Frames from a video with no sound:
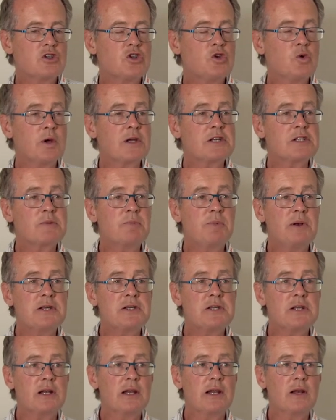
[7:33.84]
to
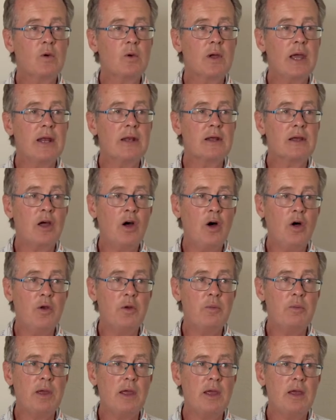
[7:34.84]
explicitly locate
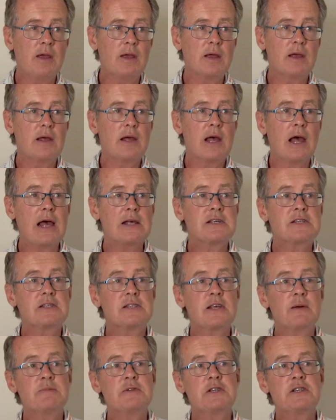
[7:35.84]
economy as a
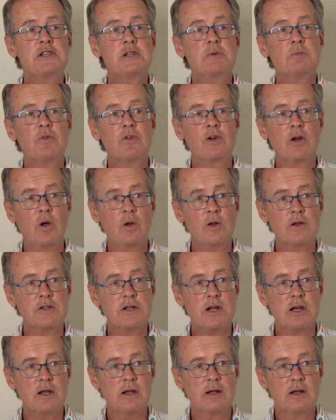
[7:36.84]
subsystem of
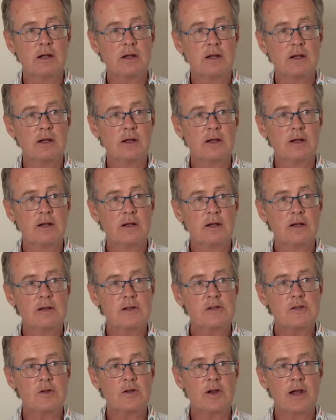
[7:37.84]
ecology,
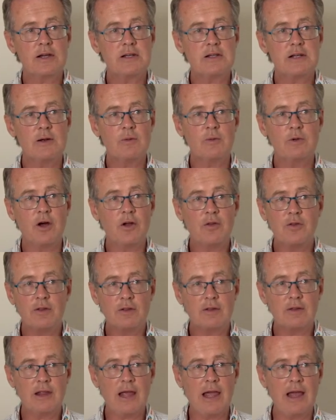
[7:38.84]
so that actually without
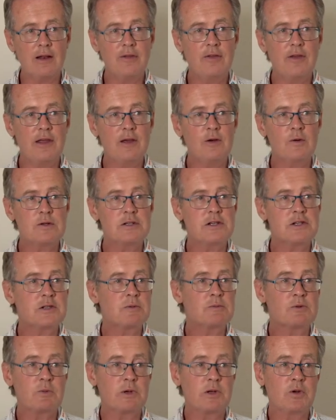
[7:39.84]
healthy
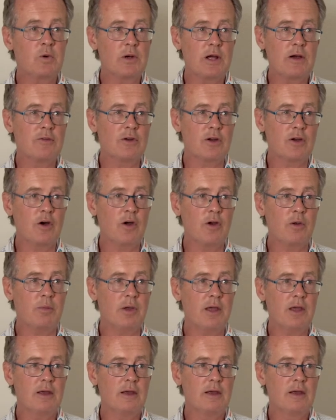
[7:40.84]
ecosystems, we don't have an
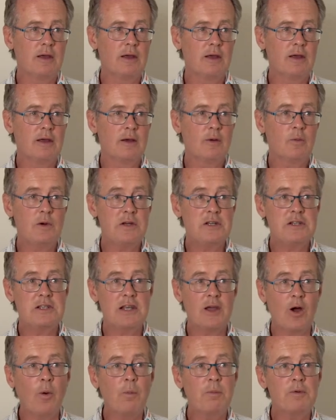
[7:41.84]
economy, which is
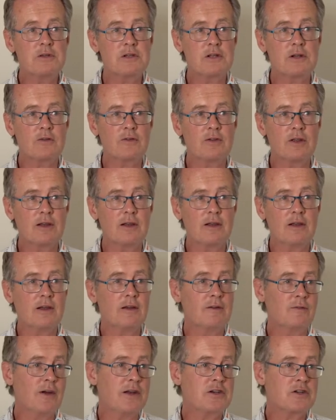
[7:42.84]
the opposite of the
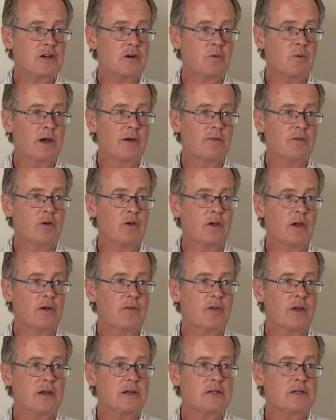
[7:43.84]
conventional way of looking at
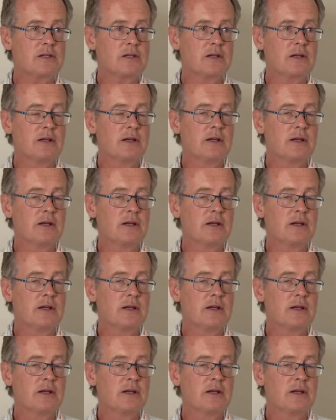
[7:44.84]
things.